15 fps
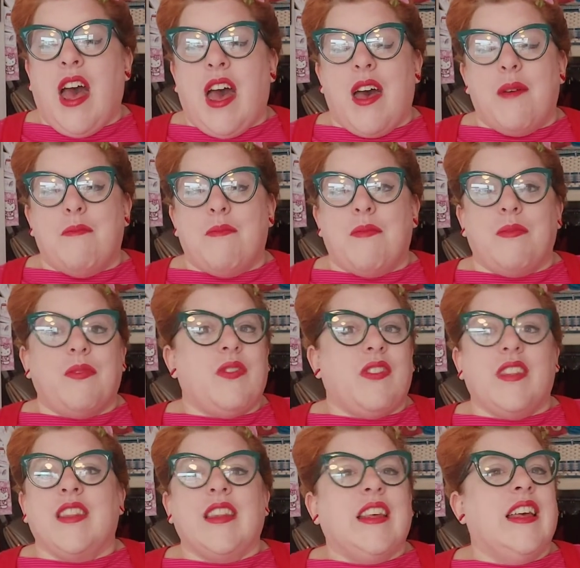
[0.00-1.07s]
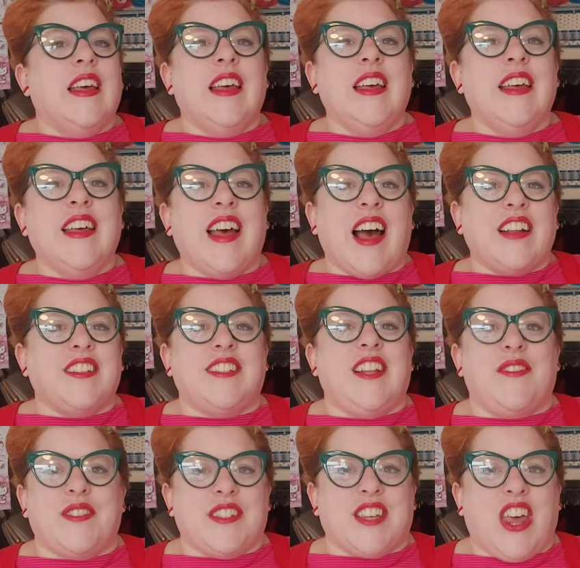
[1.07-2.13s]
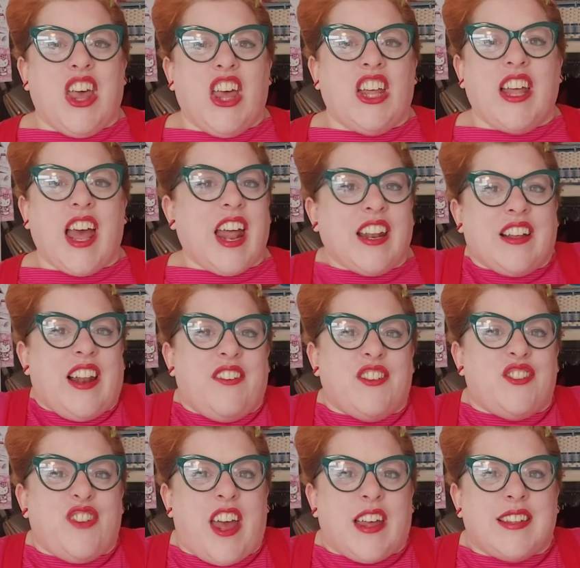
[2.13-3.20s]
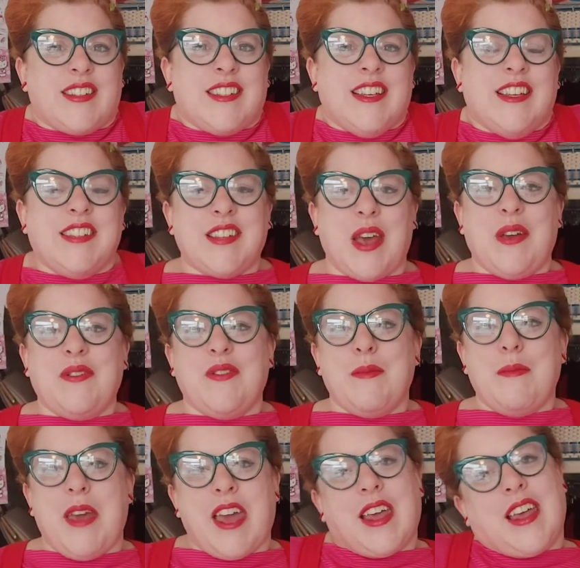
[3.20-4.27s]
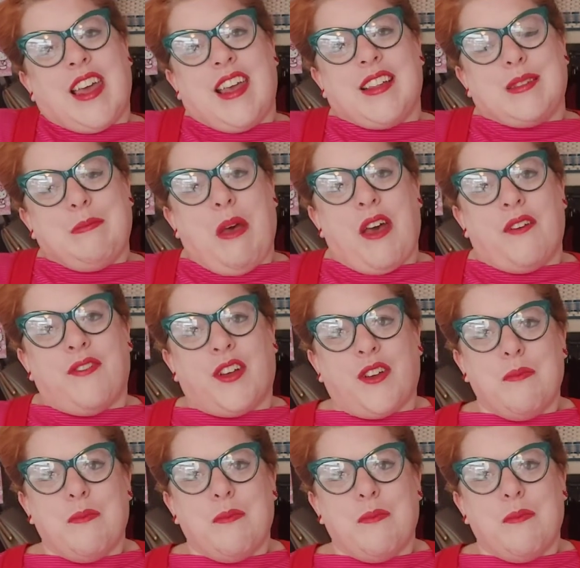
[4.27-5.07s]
I just love a skirt and I love a dress. So for me, it's perfect